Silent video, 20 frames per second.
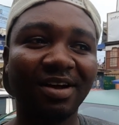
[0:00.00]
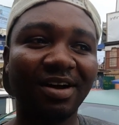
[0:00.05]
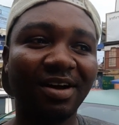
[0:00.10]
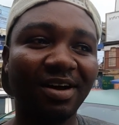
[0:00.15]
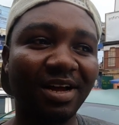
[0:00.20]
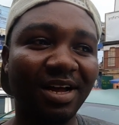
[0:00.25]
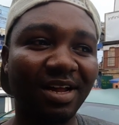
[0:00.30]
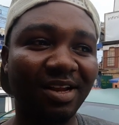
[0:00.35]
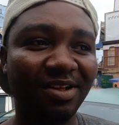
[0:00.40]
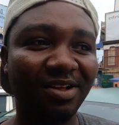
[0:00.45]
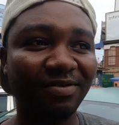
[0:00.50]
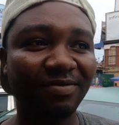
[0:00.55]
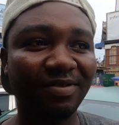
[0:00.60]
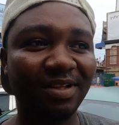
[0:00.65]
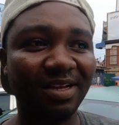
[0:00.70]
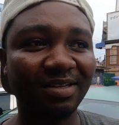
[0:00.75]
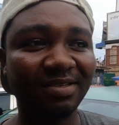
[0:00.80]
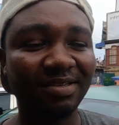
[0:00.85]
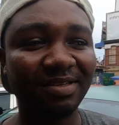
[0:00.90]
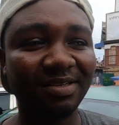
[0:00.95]
Oh, I
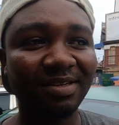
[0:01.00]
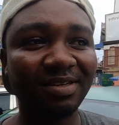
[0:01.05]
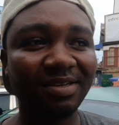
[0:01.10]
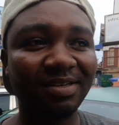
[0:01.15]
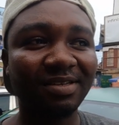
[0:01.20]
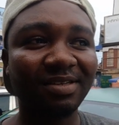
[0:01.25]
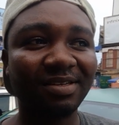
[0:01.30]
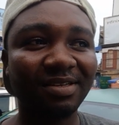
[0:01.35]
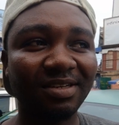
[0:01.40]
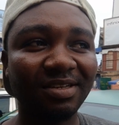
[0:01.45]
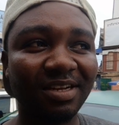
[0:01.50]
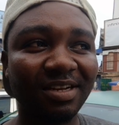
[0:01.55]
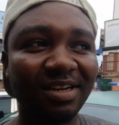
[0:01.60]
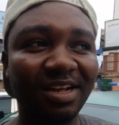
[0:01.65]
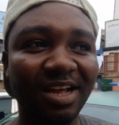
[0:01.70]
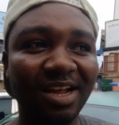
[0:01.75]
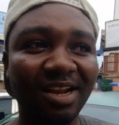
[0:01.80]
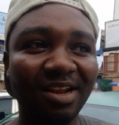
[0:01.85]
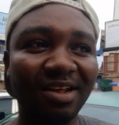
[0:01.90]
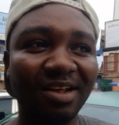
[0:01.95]
love that.
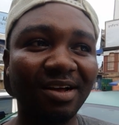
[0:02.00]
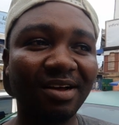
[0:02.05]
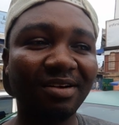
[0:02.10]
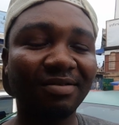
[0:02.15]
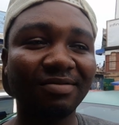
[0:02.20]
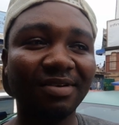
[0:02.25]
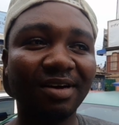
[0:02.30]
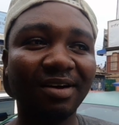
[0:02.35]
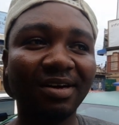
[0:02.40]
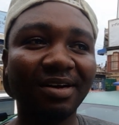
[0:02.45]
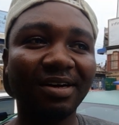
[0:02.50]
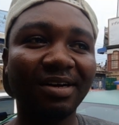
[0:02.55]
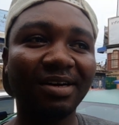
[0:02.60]
Then I love